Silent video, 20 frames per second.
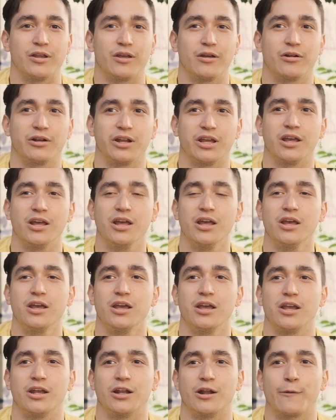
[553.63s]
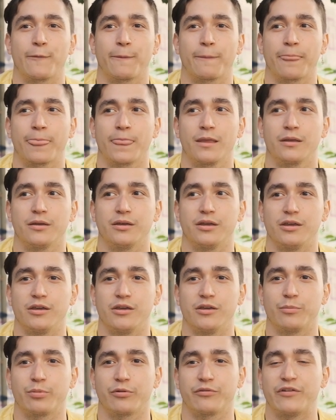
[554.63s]
He already, you know, he,
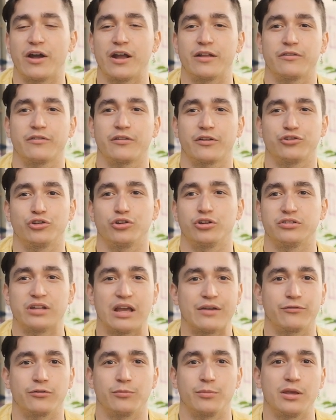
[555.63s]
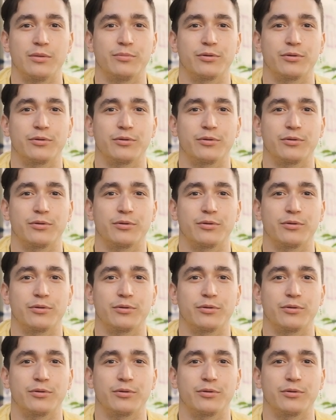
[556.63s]
he provides such a good time for me,